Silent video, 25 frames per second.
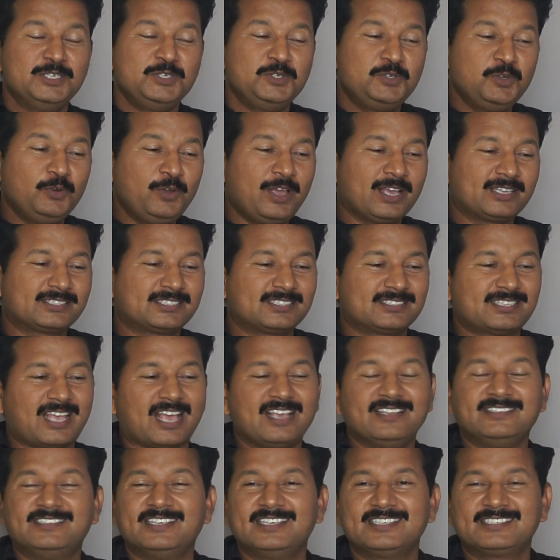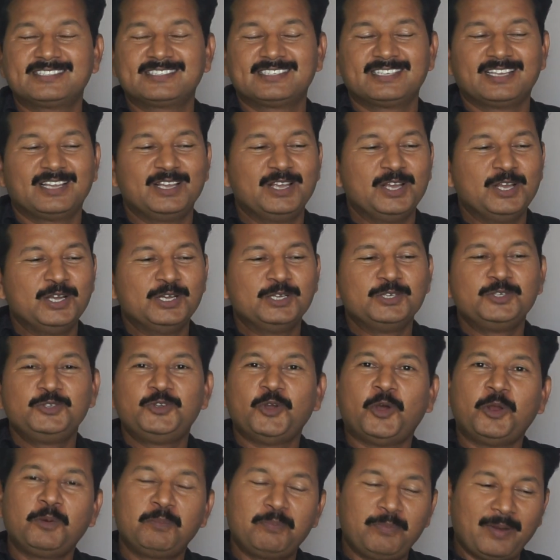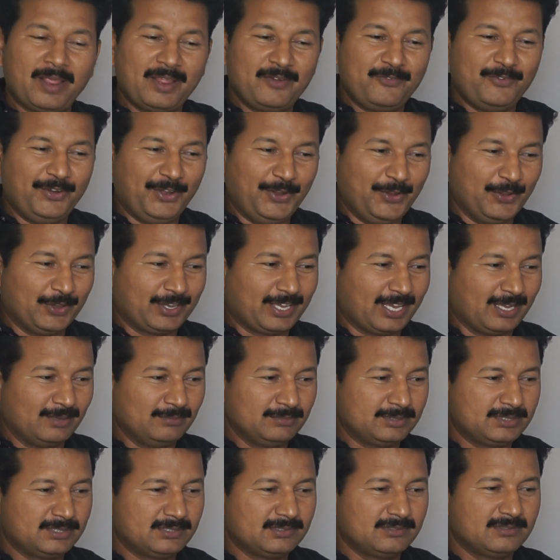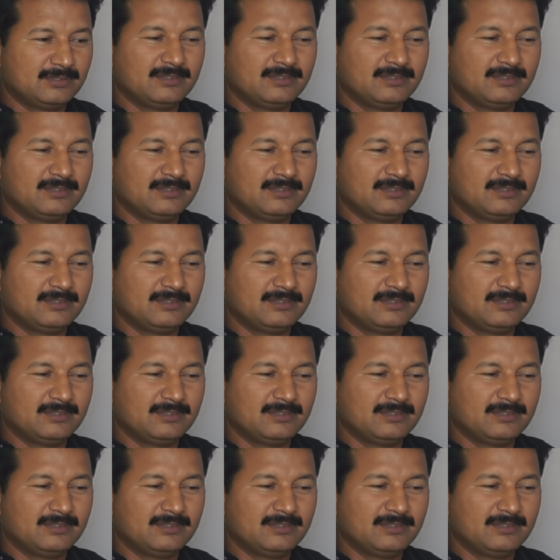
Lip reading: do exercises, don't play video games,